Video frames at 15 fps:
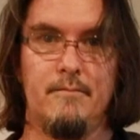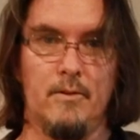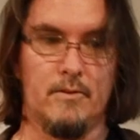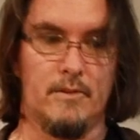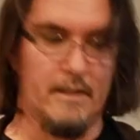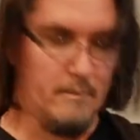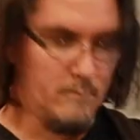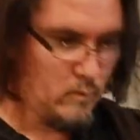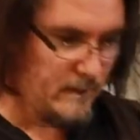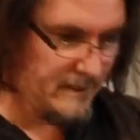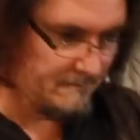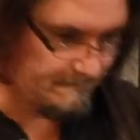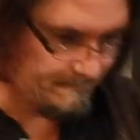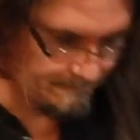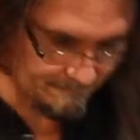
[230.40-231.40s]
Filter number
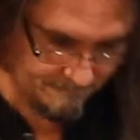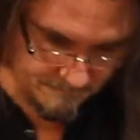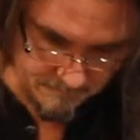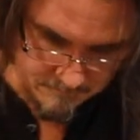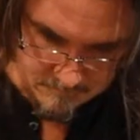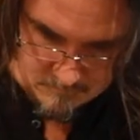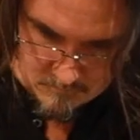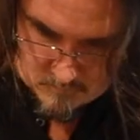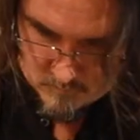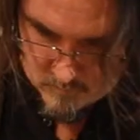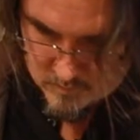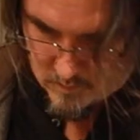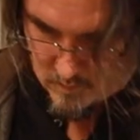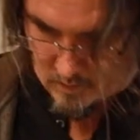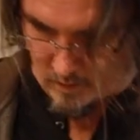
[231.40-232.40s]
1.
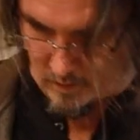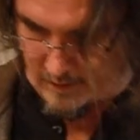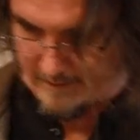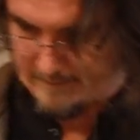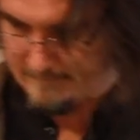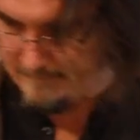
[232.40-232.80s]
All right.